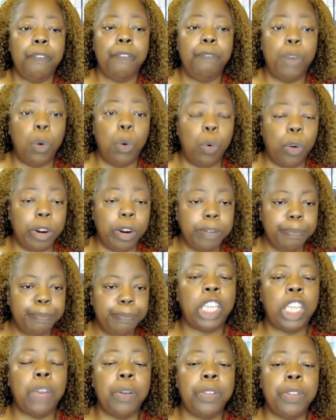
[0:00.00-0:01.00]
Four,
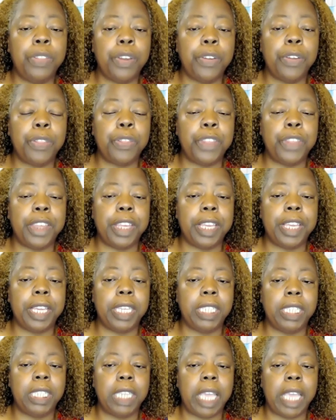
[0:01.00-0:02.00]
sharing their
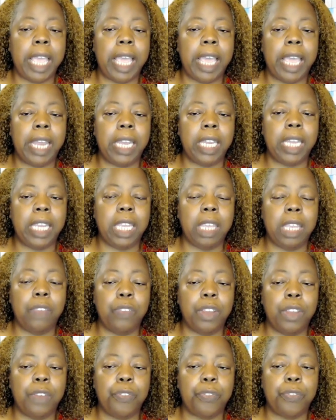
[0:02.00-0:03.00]
things and
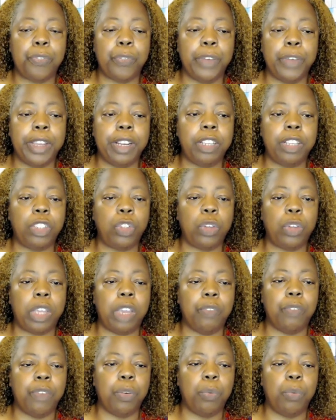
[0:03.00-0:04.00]
giving freely to
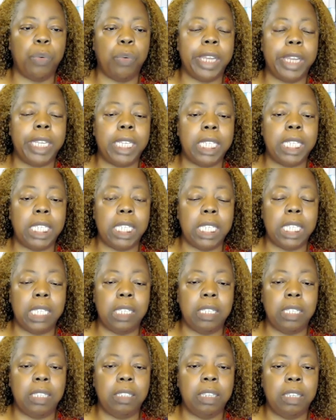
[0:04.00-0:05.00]
everyone in
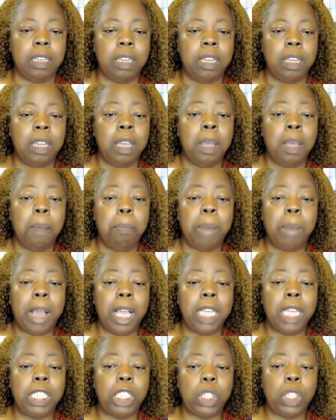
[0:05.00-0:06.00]
need.
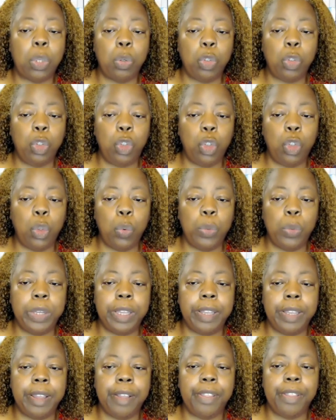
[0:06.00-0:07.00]
By so
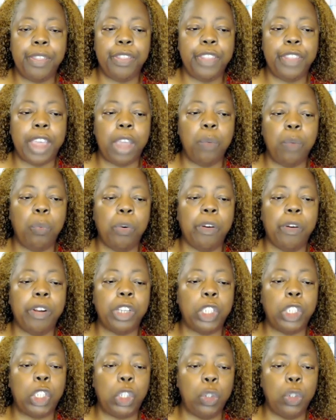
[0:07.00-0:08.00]
doing, they were
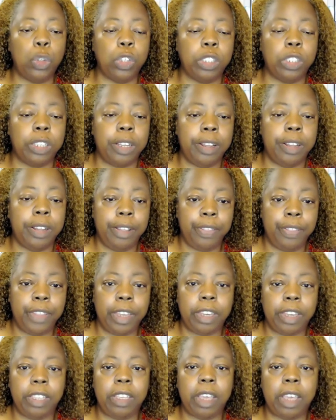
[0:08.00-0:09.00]
assured
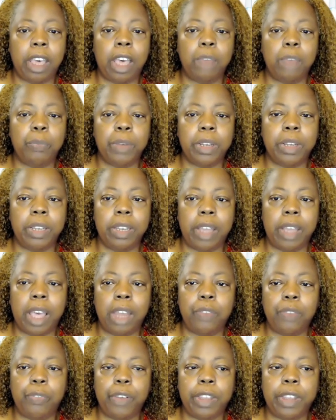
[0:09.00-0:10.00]
that God would
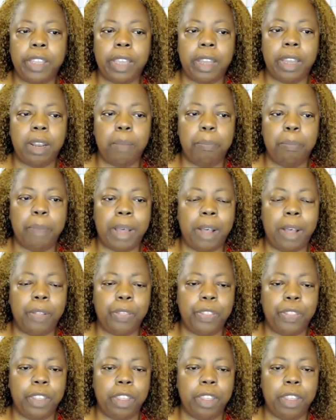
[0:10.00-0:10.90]
not forget about